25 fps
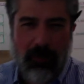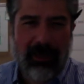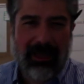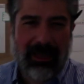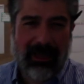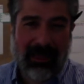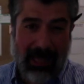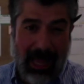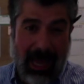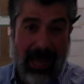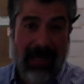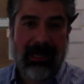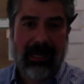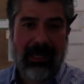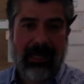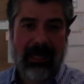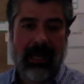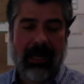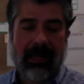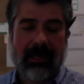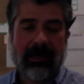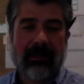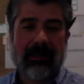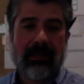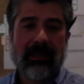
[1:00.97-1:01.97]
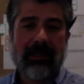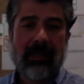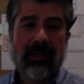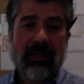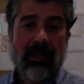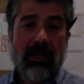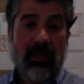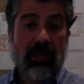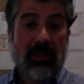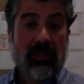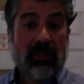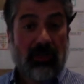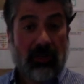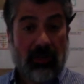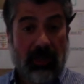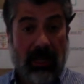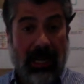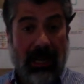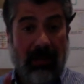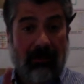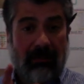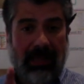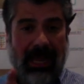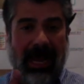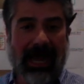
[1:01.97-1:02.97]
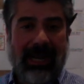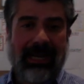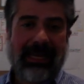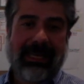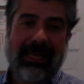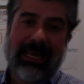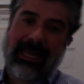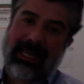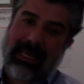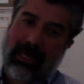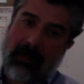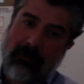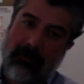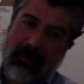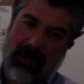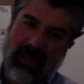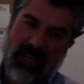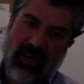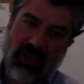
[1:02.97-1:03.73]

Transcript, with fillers: be lidocaine. So look at how lidocaine can be